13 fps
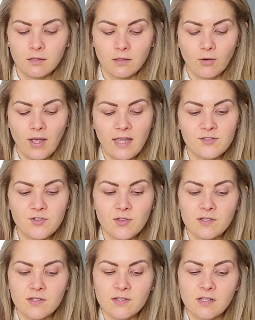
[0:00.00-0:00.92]
Okay, so
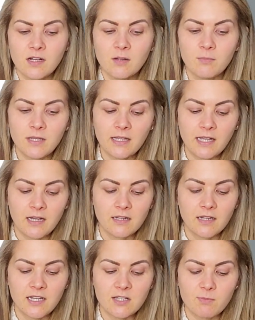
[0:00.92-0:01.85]
this is going to be like a
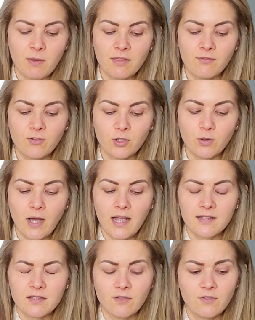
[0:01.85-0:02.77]
nice month for you
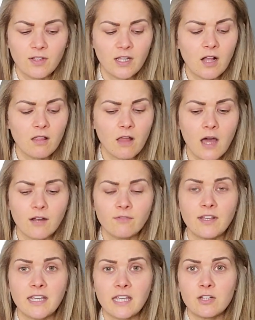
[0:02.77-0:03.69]
guys. I feel like a lot of
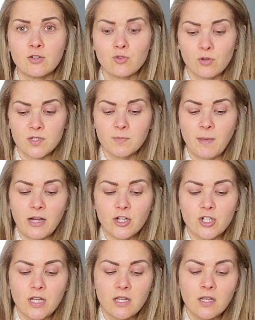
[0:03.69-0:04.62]
like
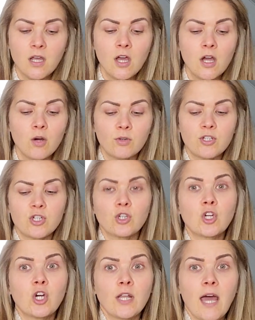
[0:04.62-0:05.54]
introspection, which you're
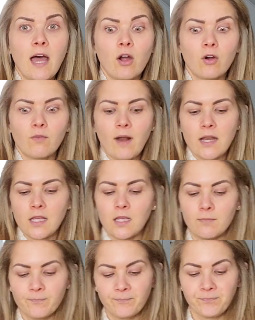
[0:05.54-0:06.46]
good at
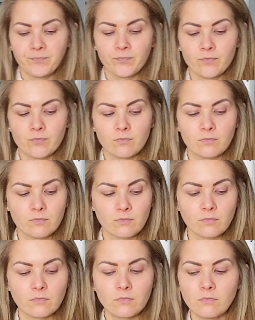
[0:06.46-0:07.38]
already. All
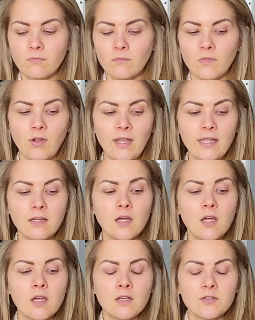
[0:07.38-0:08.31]
right,
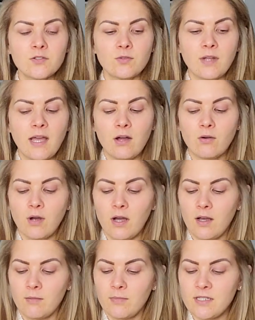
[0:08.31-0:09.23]
so
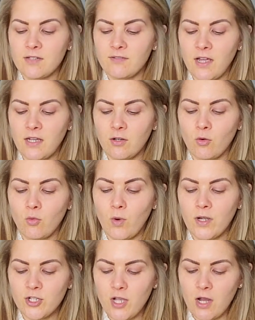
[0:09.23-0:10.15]
now Divine,
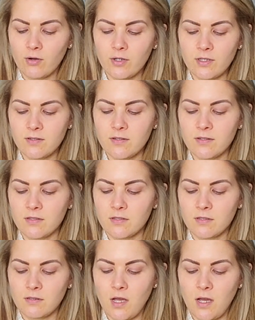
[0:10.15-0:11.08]
what chakras
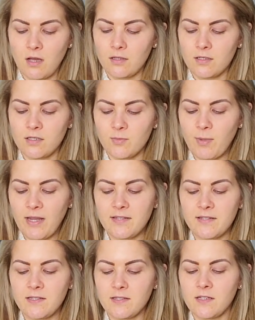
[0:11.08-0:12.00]
does
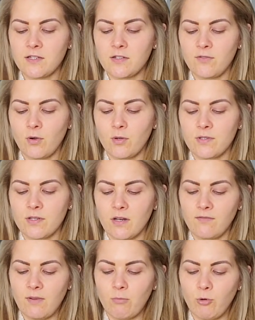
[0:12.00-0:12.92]
Pisces need to focus on
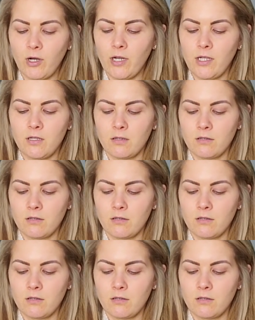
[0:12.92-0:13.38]
in February?